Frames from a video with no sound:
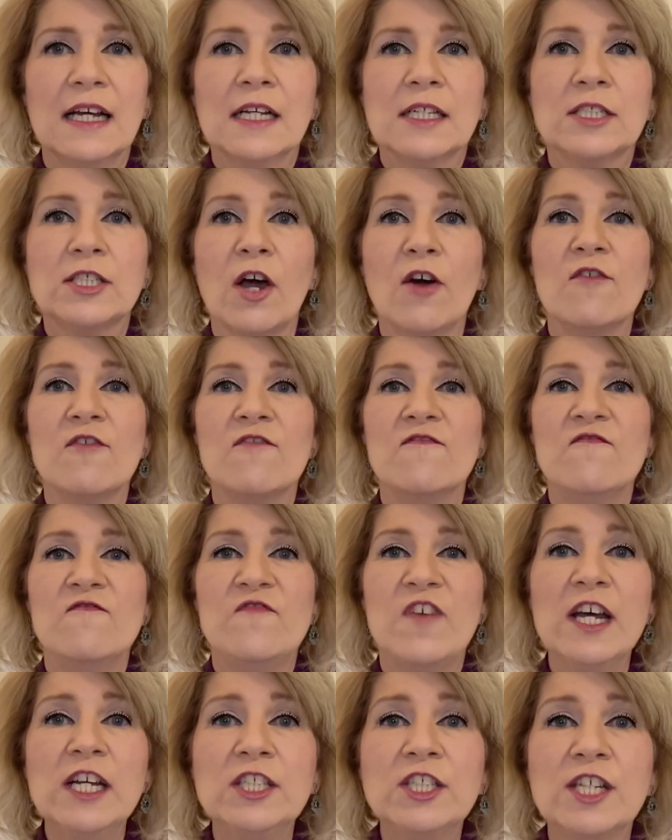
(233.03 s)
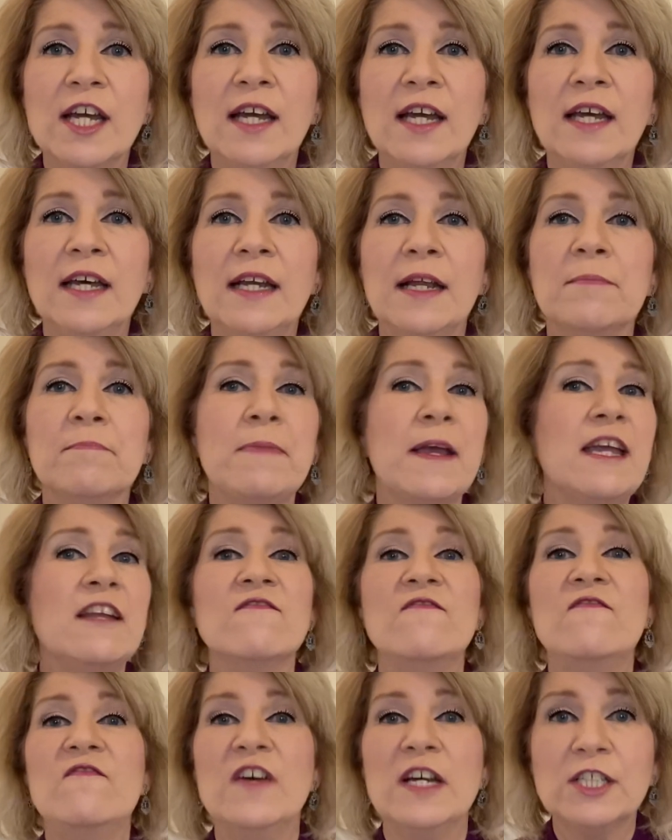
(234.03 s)
So vision and
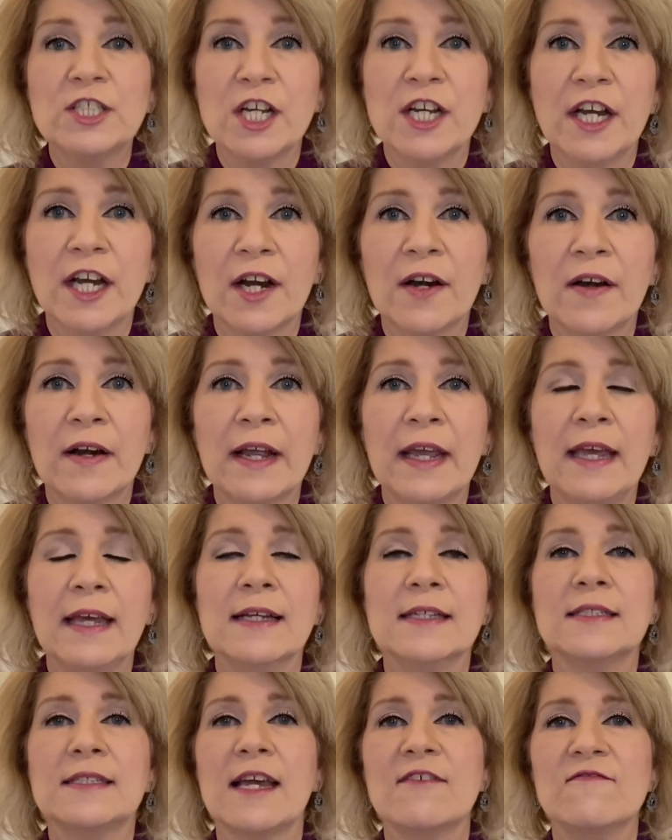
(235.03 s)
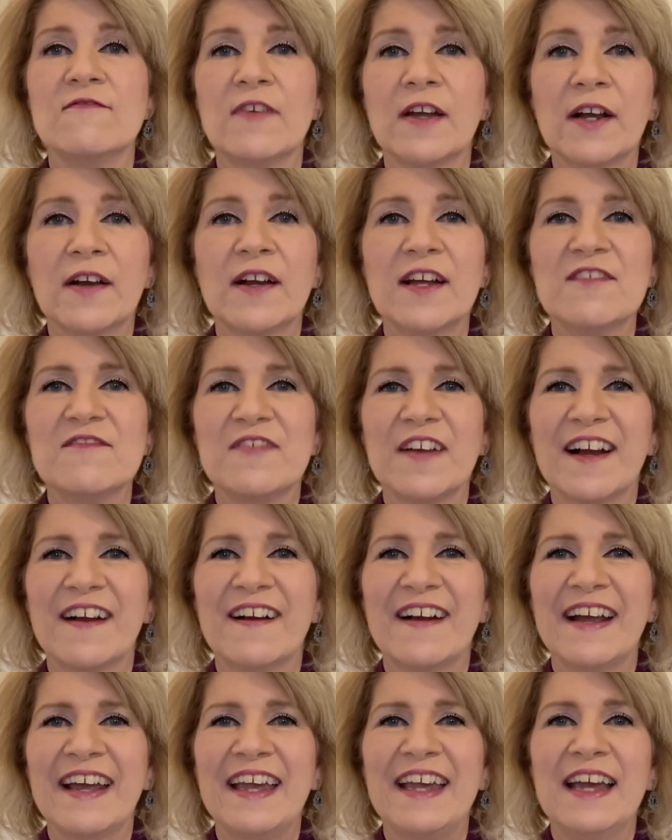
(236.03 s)
being visionary is a very,
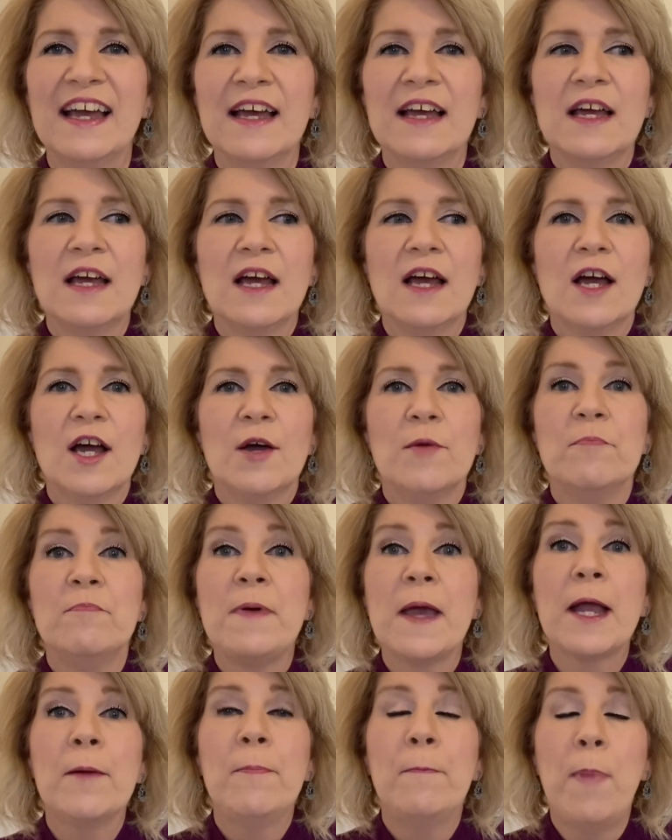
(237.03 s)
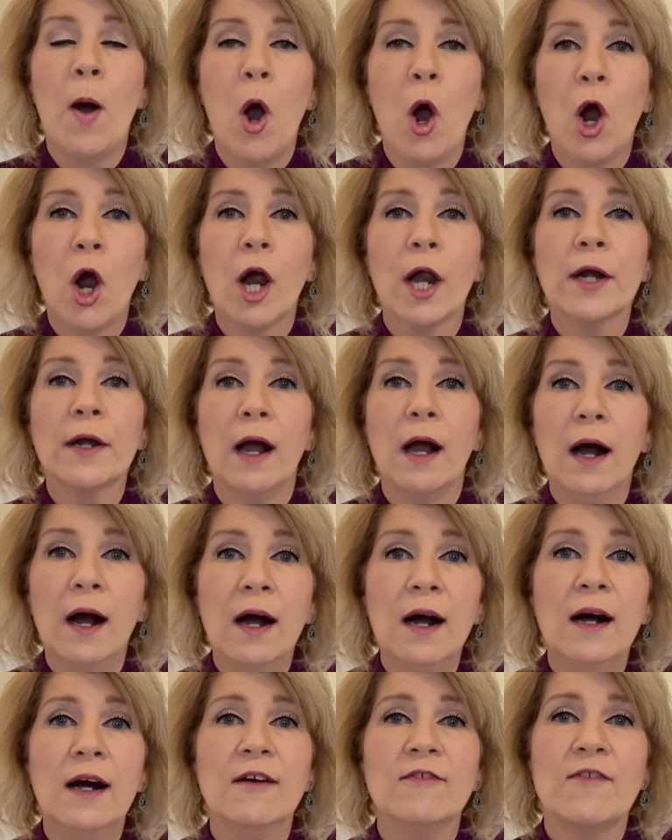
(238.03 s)
very big part
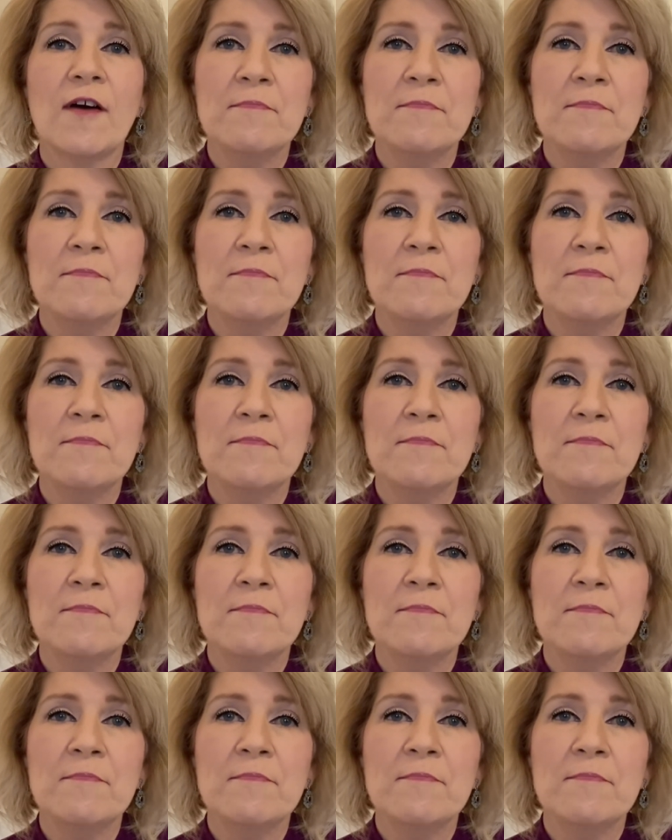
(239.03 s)
of